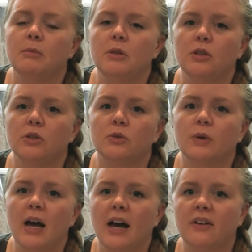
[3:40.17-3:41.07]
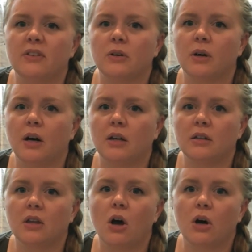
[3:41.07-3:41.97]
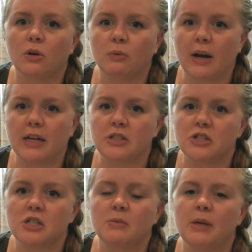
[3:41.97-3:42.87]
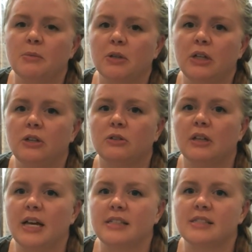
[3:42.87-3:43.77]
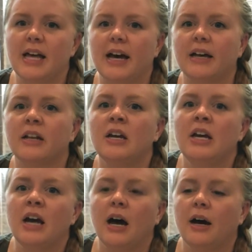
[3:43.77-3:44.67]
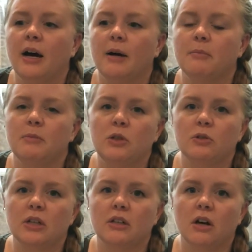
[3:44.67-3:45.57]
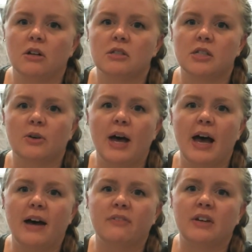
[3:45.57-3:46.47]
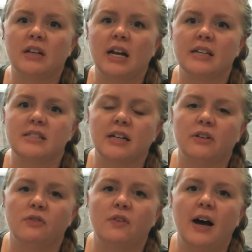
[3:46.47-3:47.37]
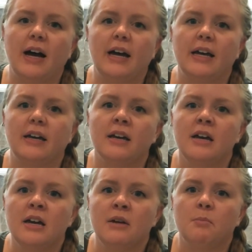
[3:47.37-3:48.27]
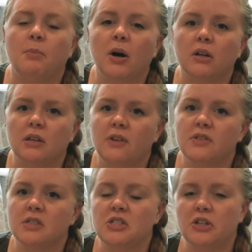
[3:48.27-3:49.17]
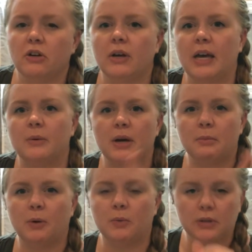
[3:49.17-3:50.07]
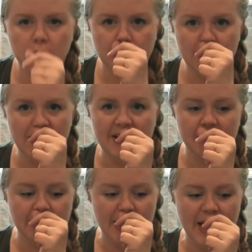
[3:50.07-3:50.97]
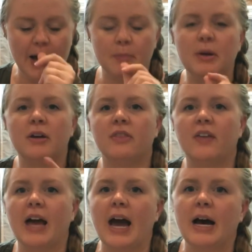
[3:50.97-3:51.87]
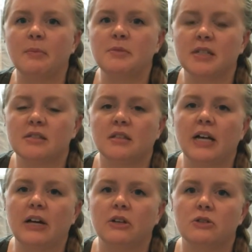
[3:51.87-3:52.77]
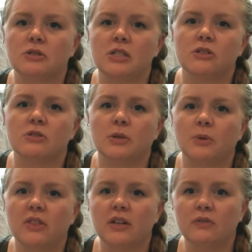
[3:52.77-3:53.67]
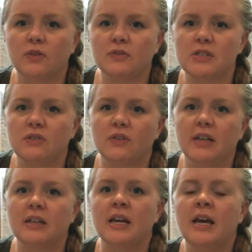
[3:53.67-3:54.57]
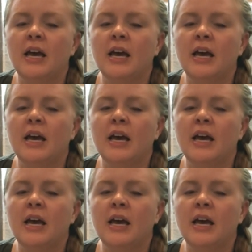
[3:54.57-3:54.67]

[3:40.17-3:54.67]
you have a long range to be able to utilize that. You can also have it identify bark levels that you're okay with, but we'll look at that in the app. The app does allow you to use it within 50 feet